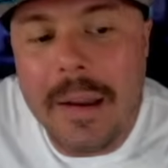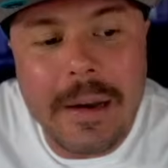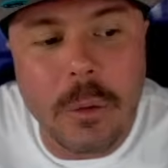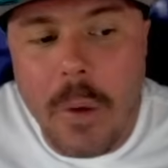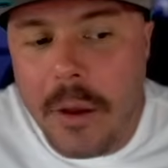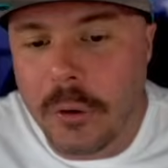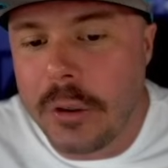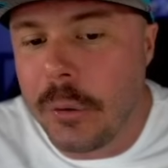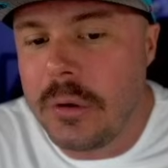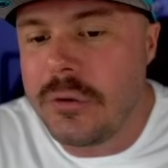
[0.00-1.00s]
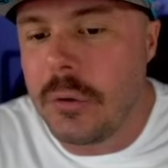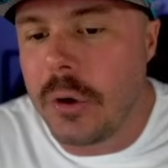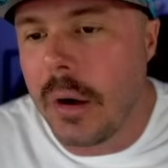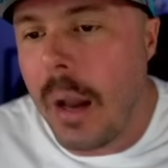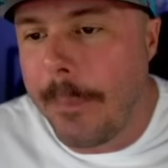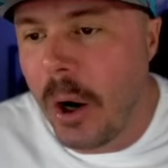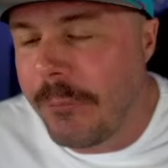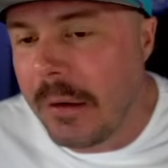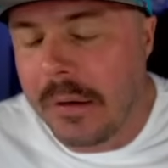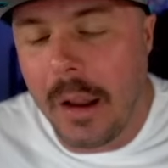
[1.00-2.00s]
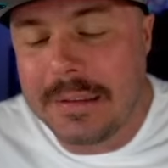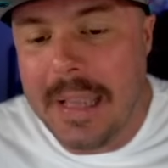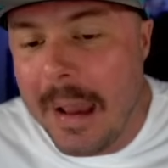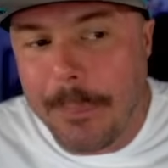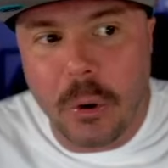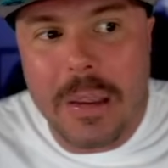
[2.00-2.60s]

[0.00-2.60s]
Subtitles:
Right here, Ronald Acuna Jr., a perfect example.